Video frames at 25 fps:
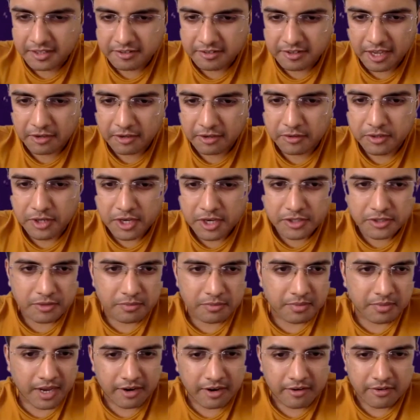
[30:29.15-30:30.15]
Thank you.
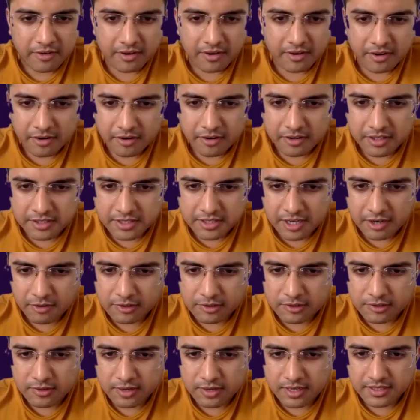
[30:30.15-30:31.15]
So our audience are
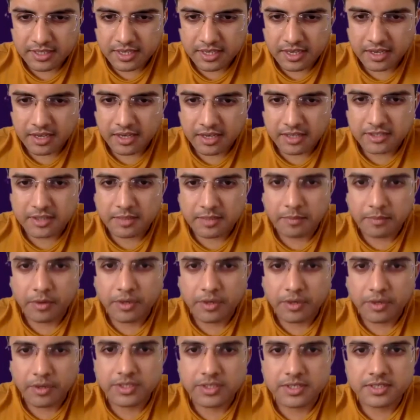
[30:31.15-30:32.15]
also asking some
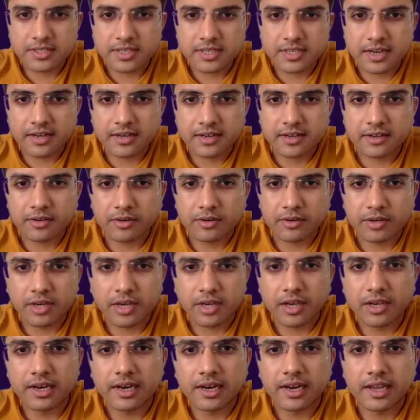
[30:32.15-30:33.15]
questions, and
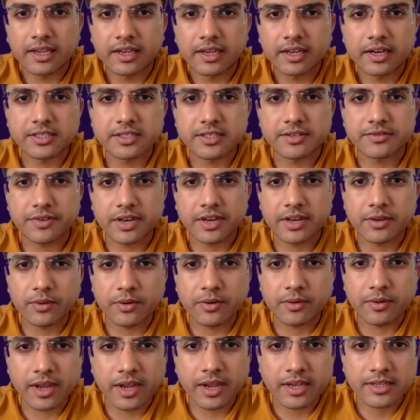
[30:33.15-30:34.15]
I'll encourage, if
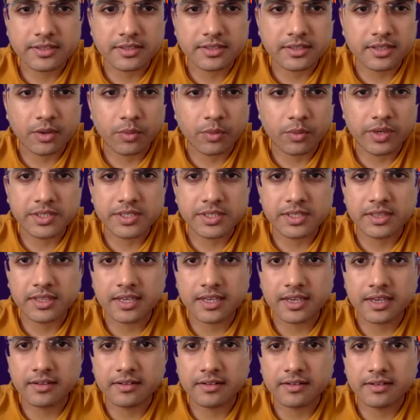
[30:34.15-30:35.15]
anyone has a question,
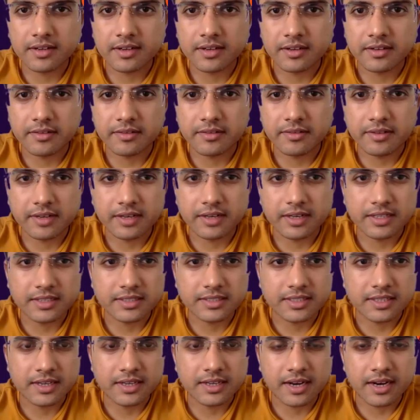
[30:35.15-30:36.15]
they can raise
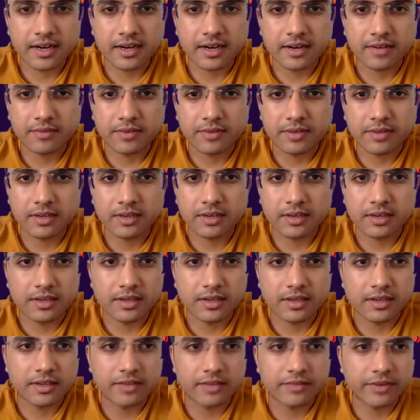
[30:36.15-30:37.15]
their hand, and we'll
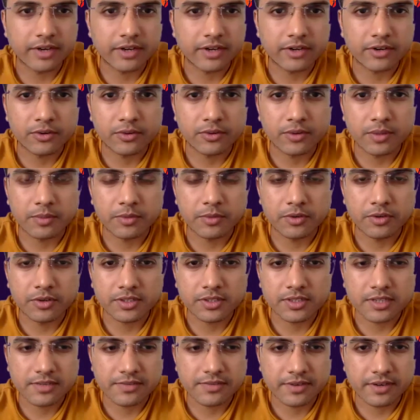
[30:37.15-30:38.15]
invite you to unmute
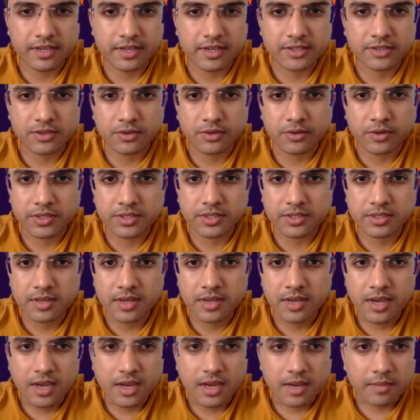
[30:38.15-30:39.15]
yourself and ask your question.
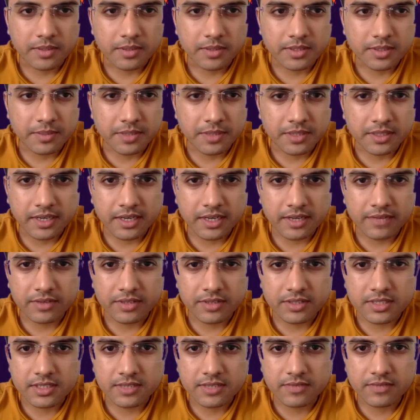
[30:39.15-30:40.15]
But something that I've
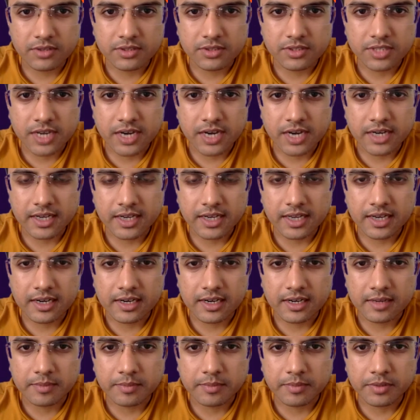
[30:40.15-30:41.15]
received on chat,
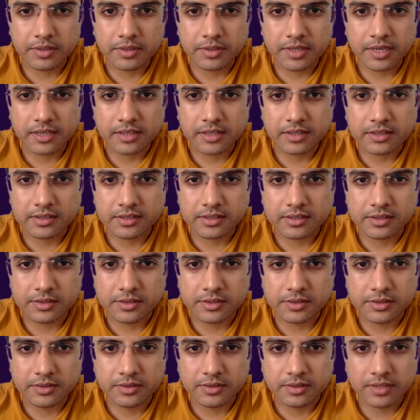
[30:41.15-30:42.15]
I'll put that to
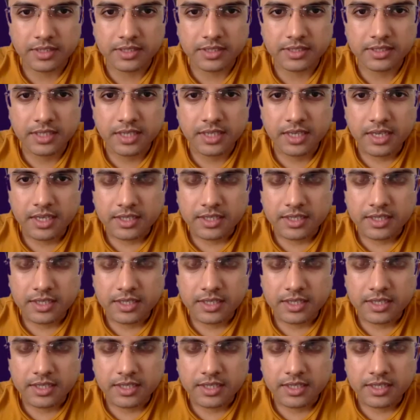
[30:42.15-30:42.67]
you, Chris.